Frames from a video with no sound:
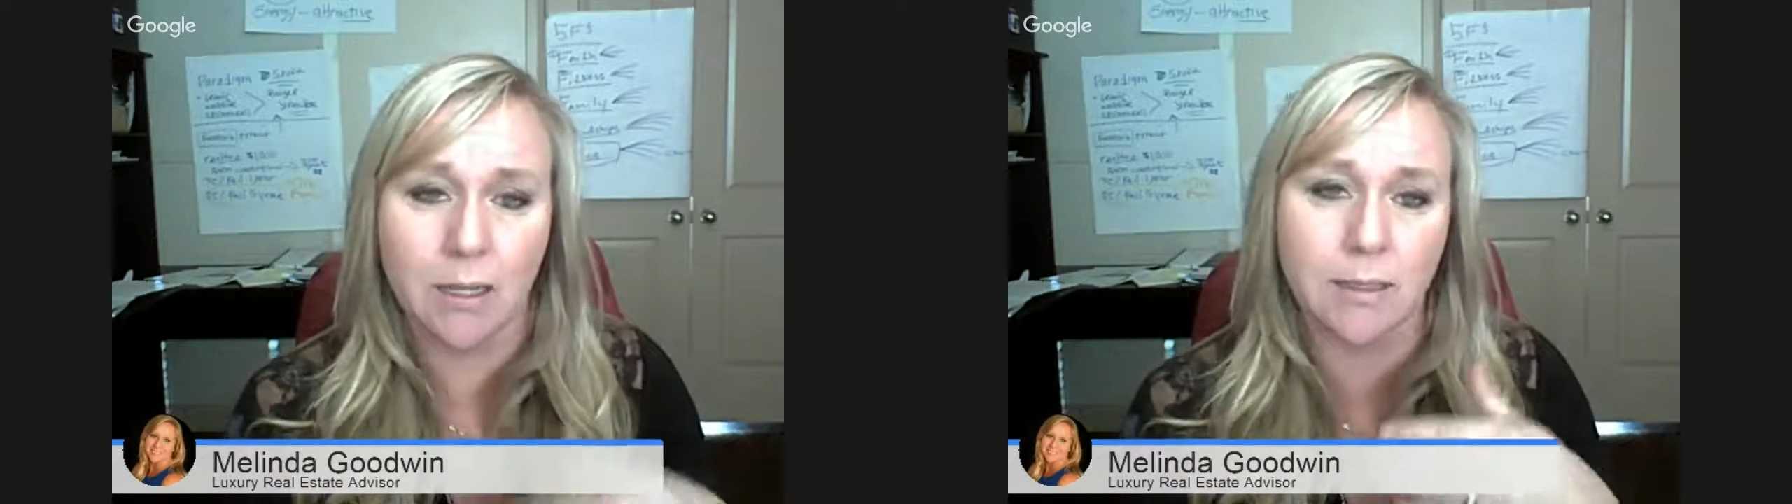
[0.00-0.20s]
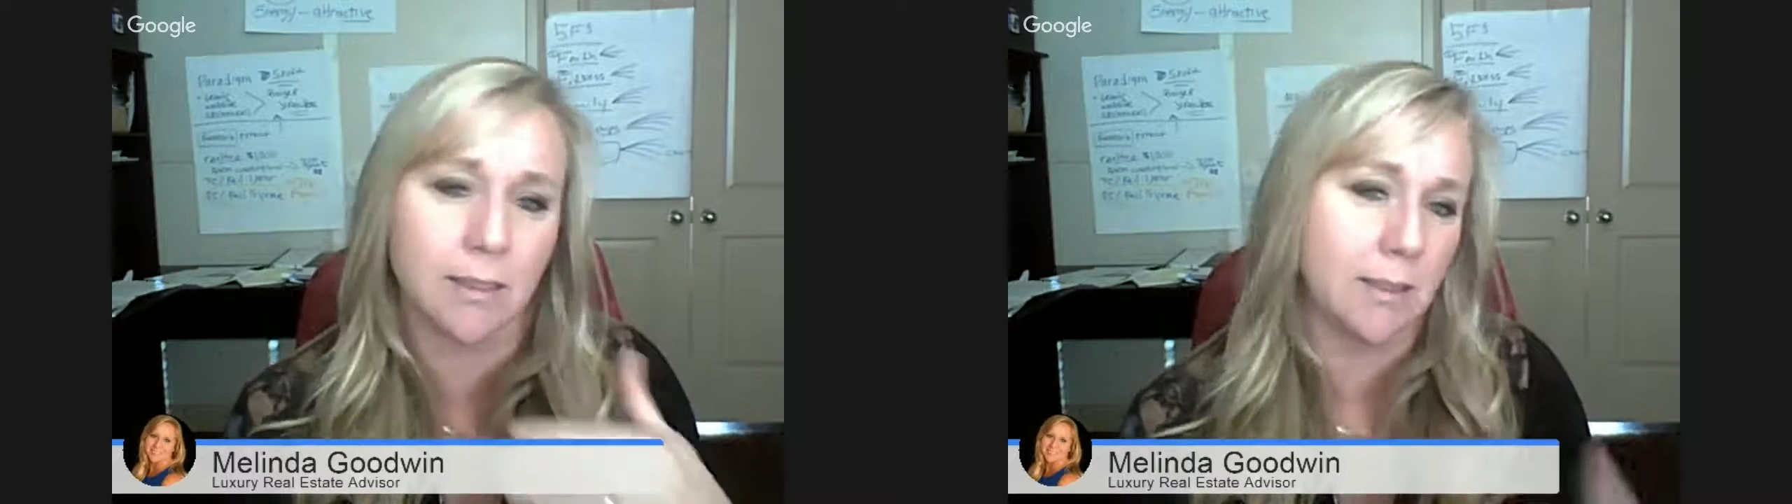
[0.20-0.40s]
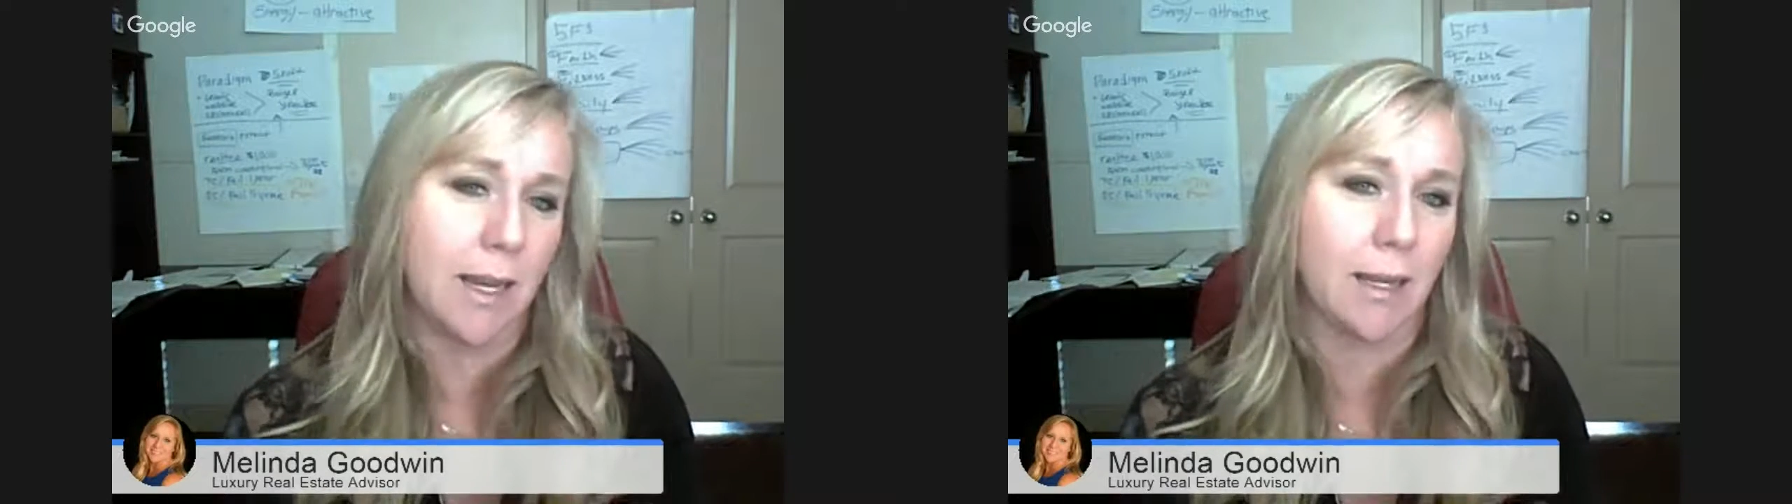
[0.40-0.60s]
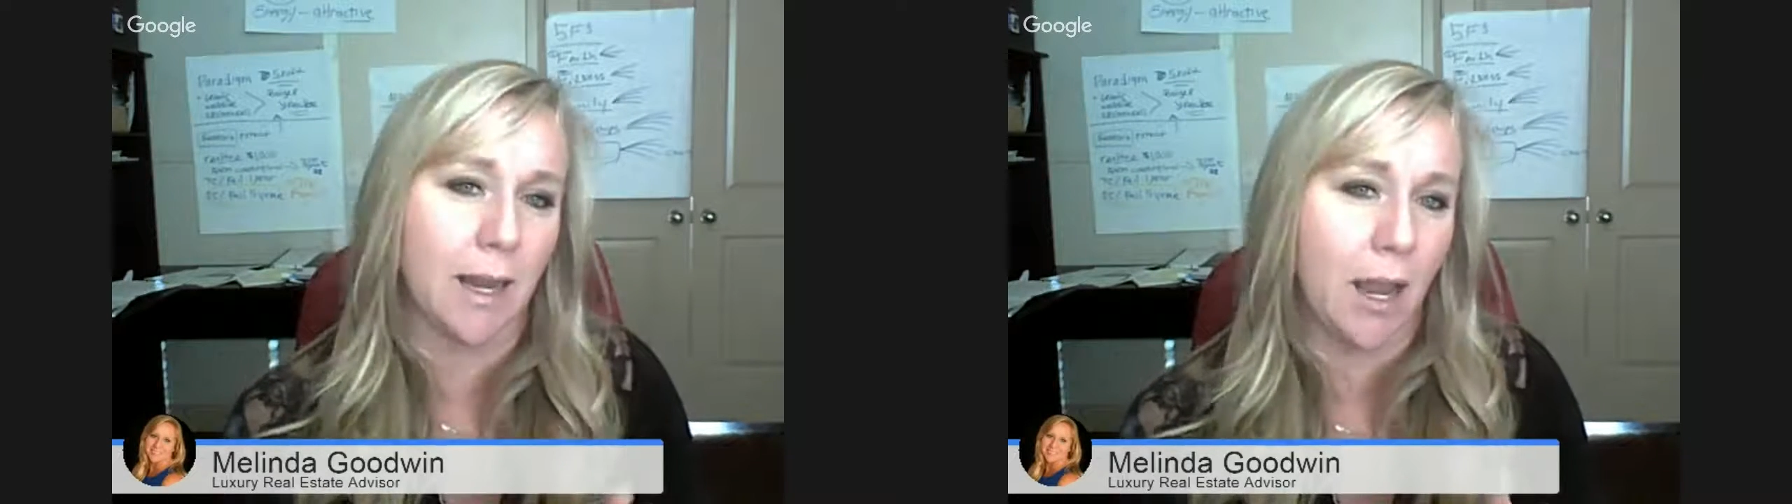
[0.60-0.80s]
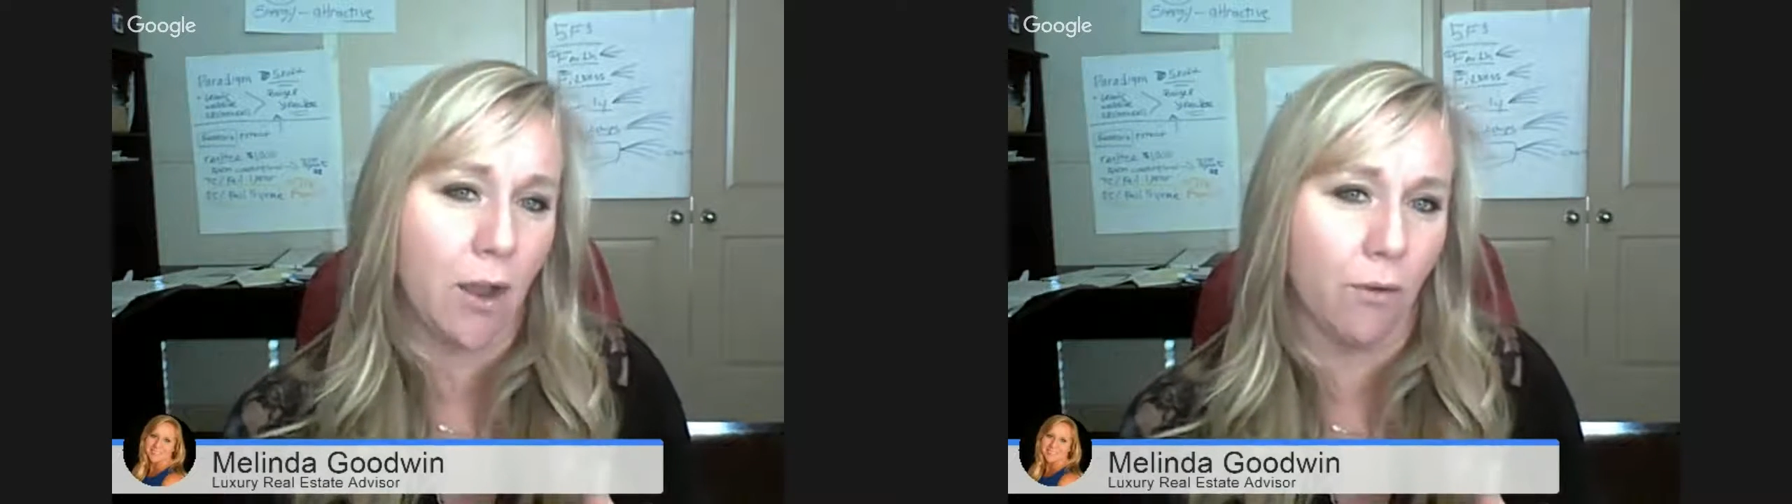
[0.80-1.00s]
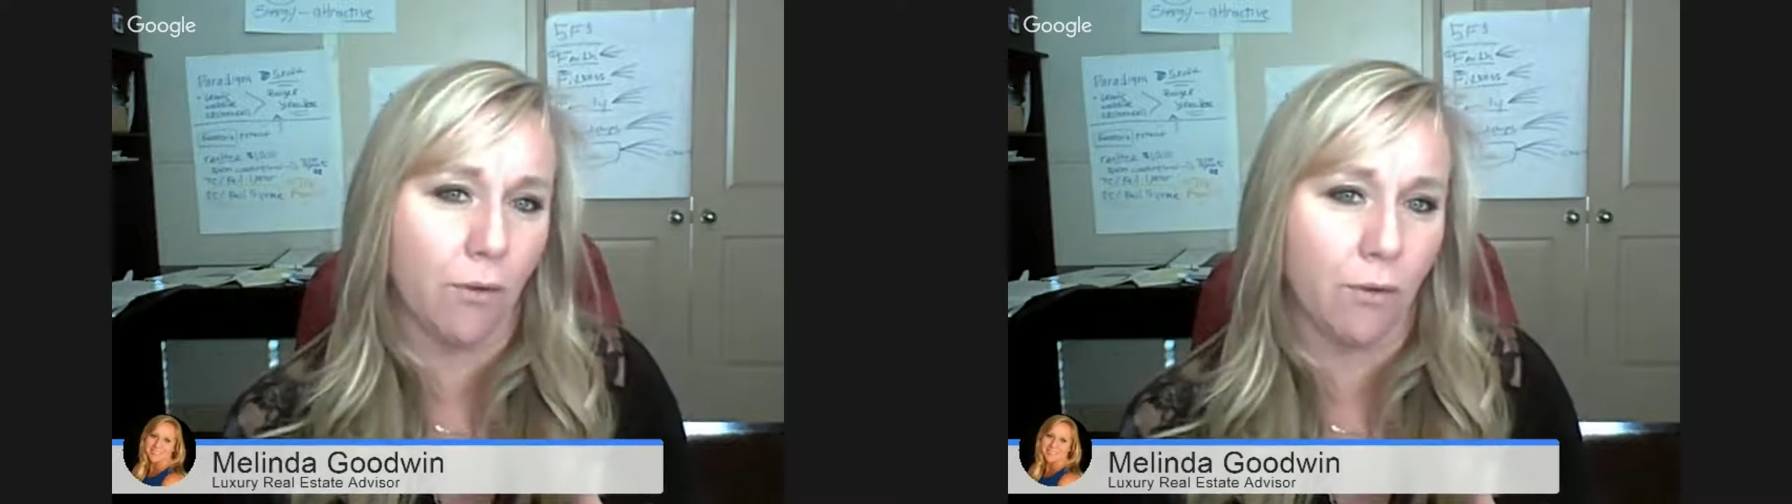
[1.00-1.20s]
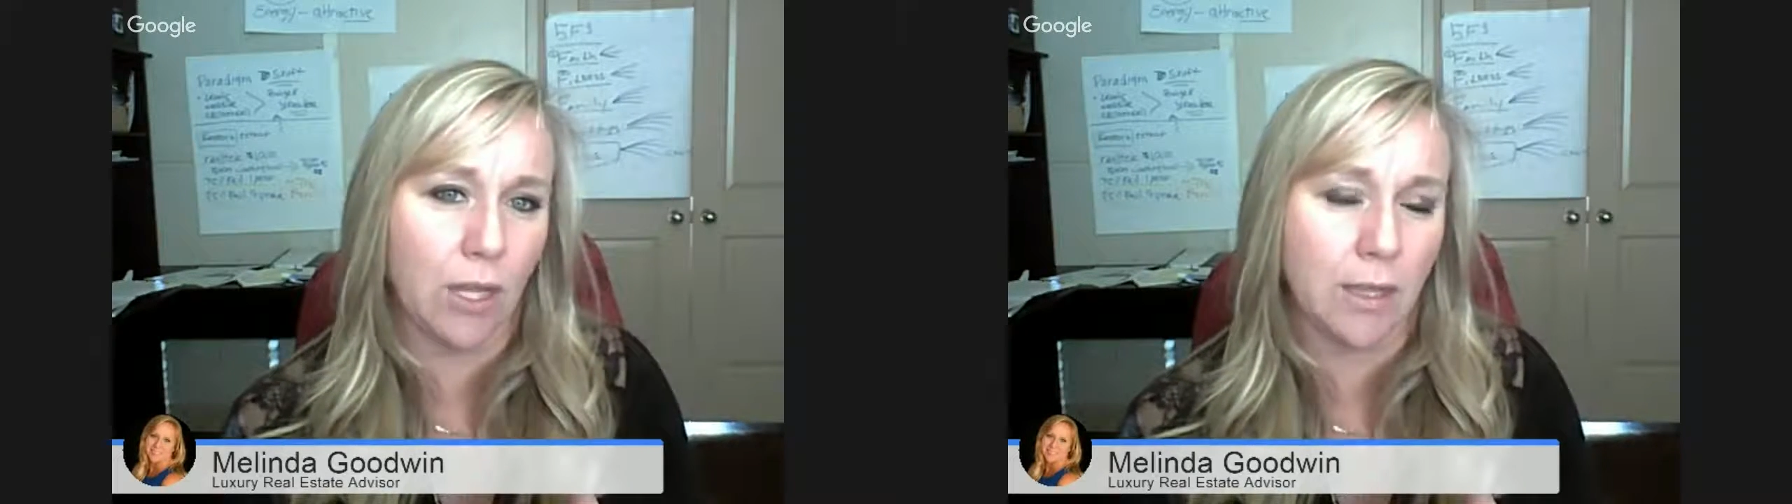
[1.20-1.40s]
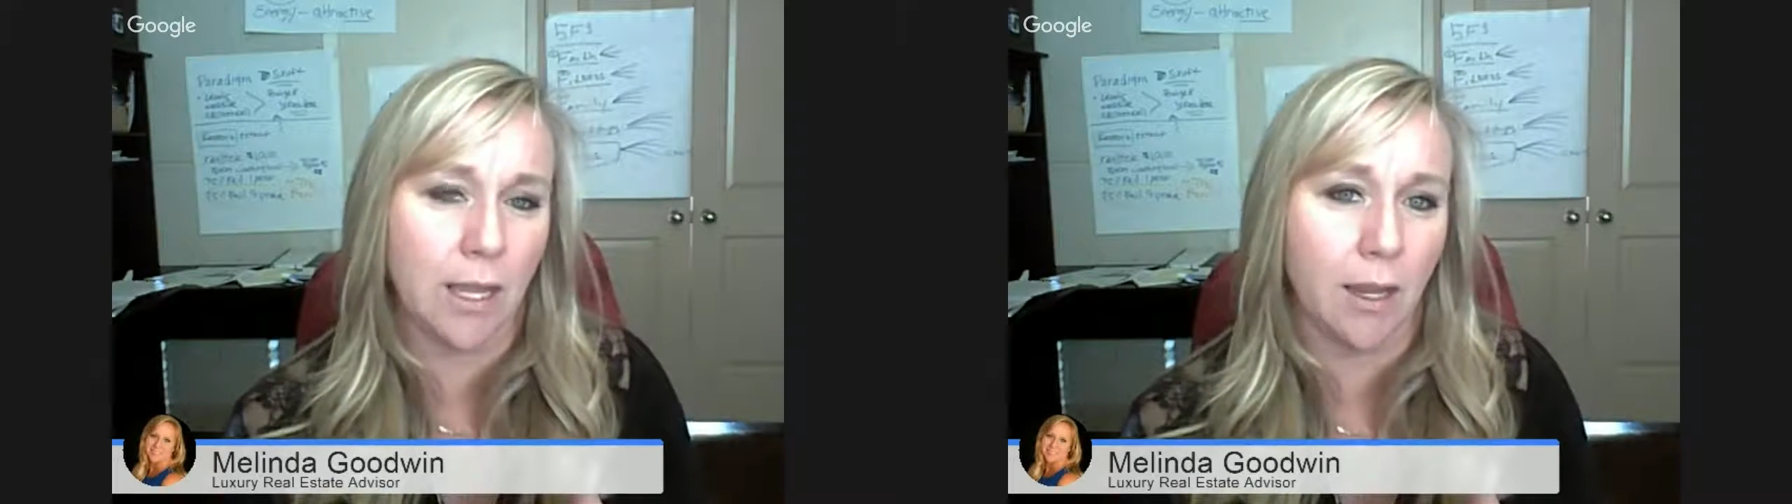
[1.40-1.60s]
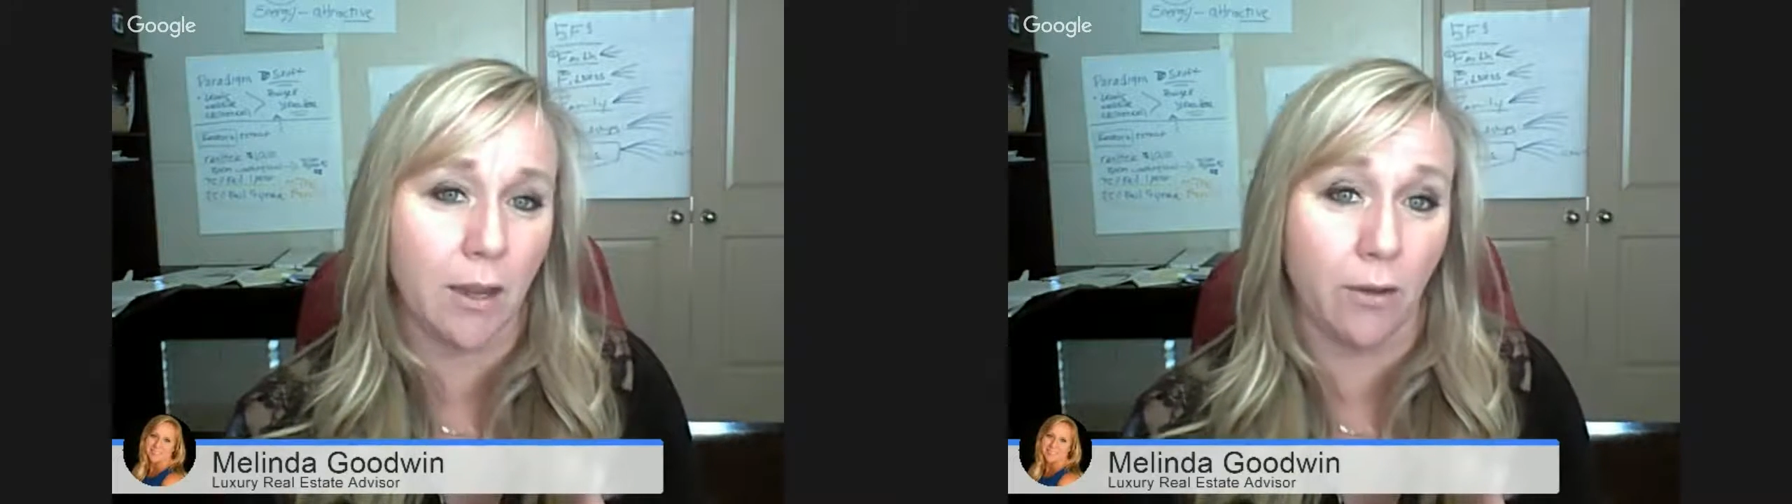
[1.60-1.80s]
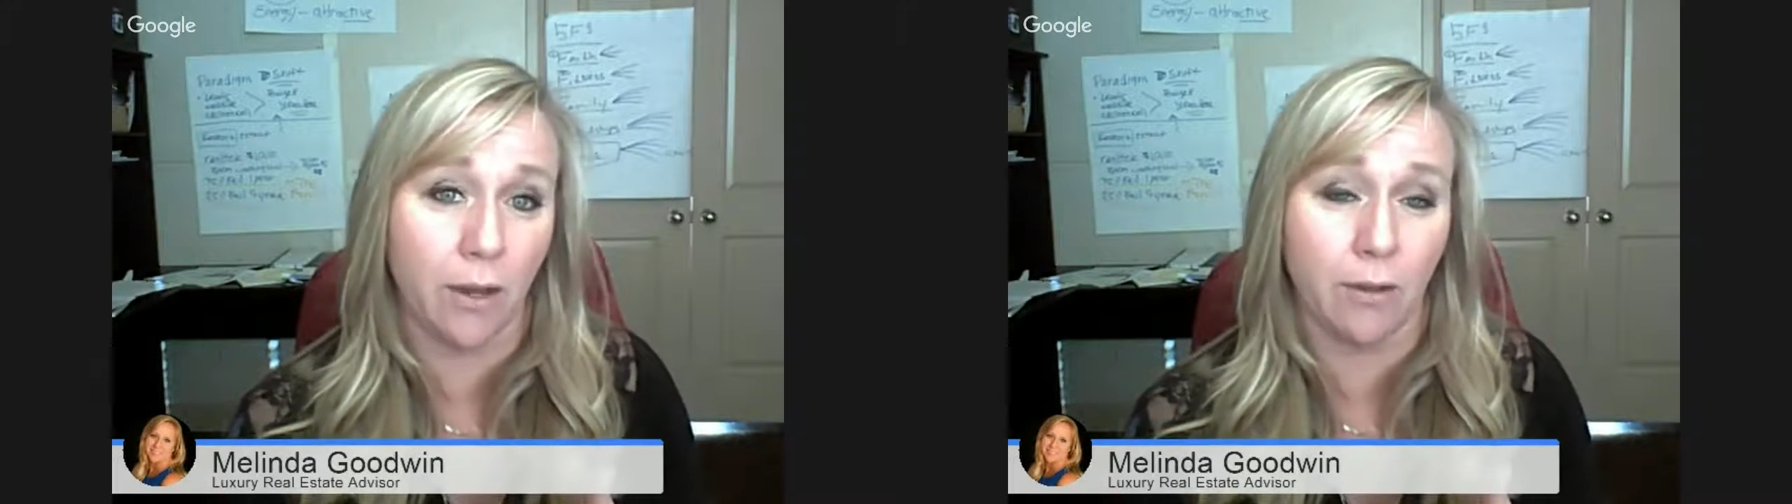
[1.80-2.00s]
to stand out in that
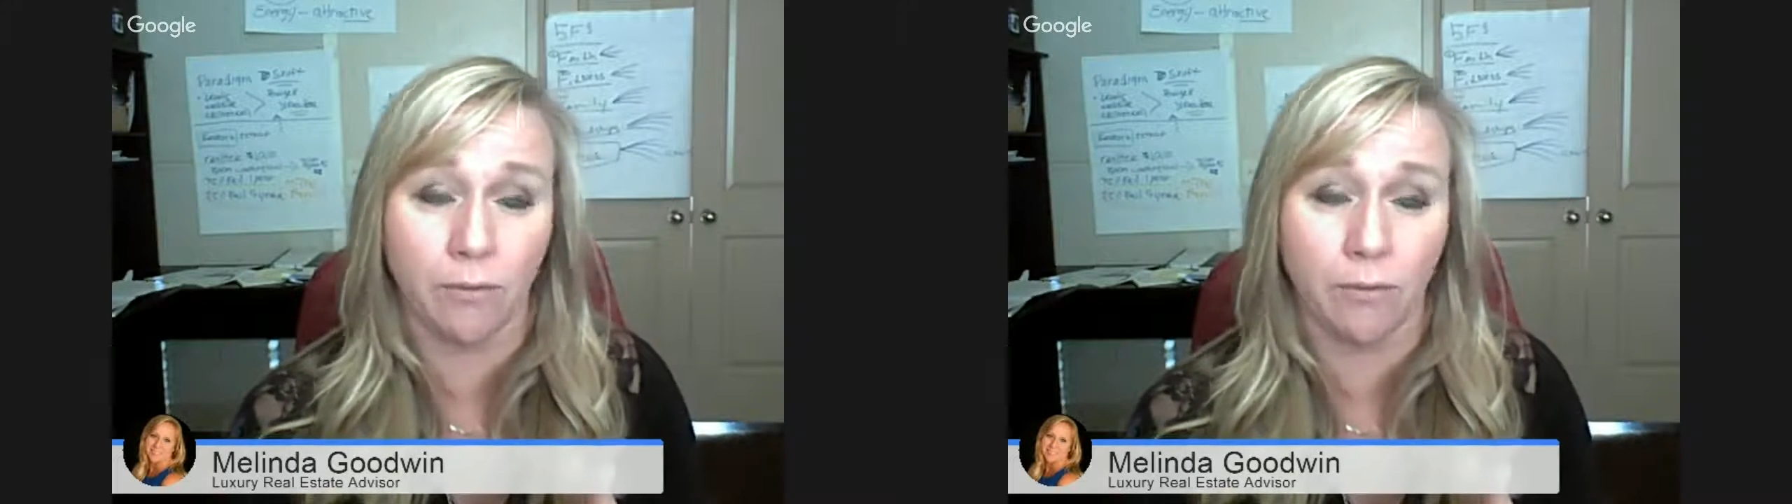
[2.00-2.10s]
area